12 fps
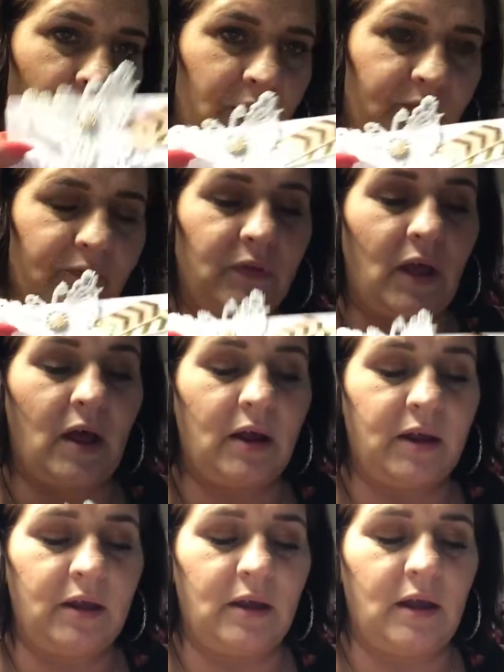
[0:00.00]

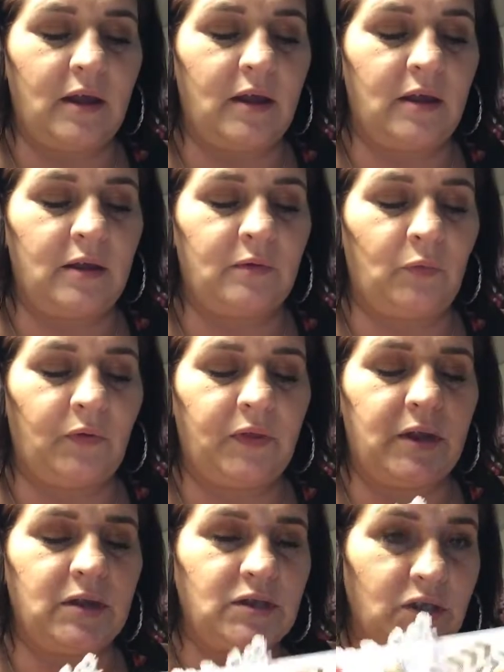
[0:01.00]
butterfly and with
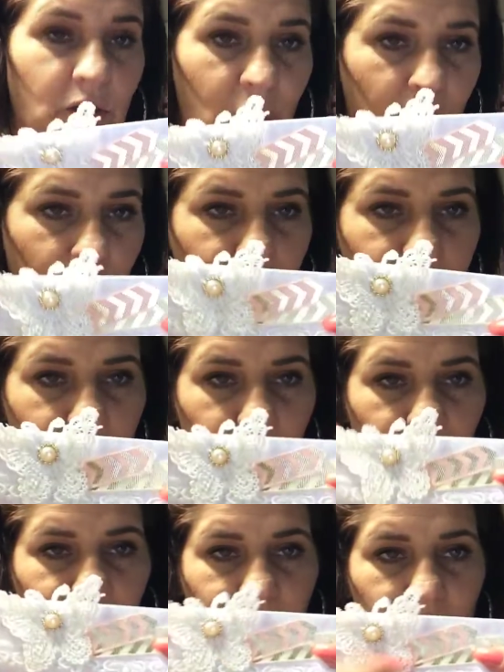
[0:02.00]
these
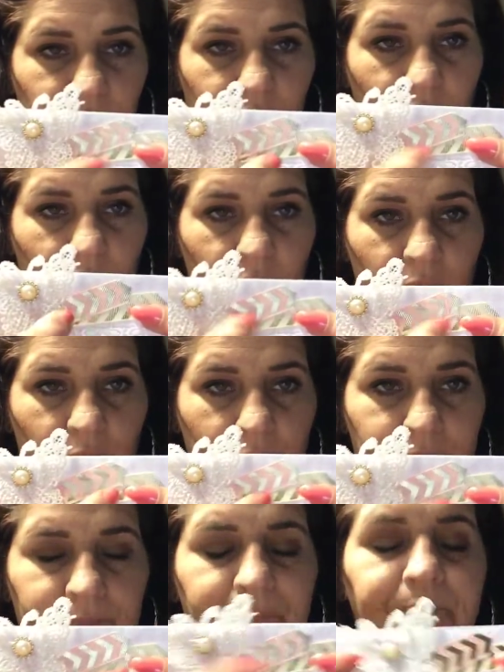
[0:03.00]
beautiful,
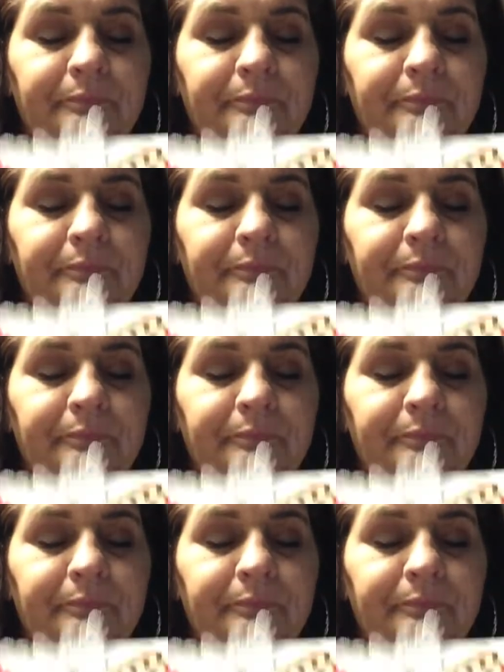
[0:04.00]
um,